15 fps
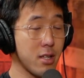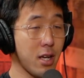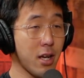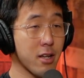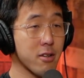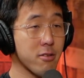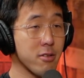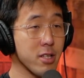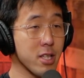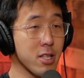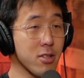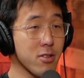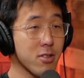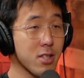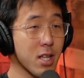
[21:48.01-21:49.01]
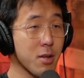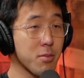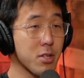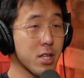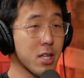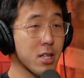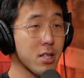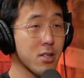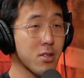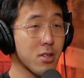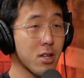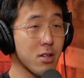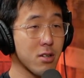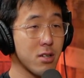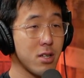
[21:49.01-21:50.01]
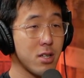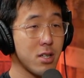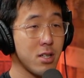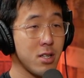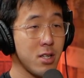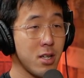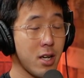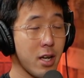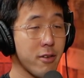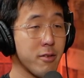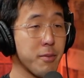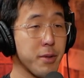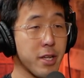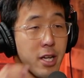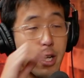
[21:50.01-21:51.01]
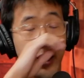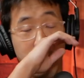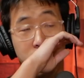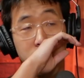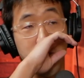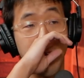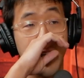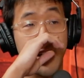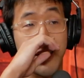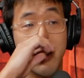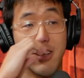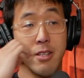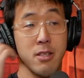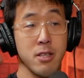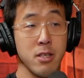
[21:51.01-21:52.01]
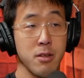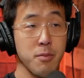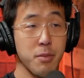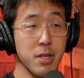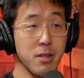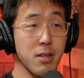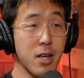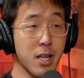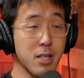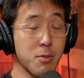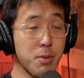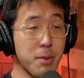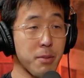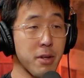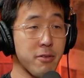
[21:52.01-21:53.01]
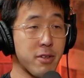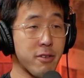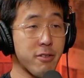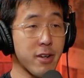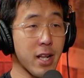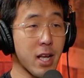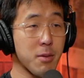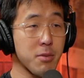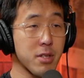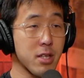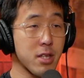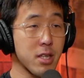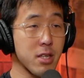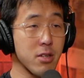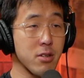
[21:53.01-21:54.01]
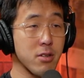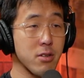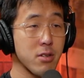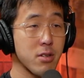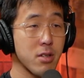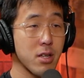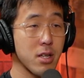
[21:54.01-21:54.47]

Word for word: I don't really use Snapchat, so yeah. I haven't been on it in a while, but I guess yeah. people have different apps that they use.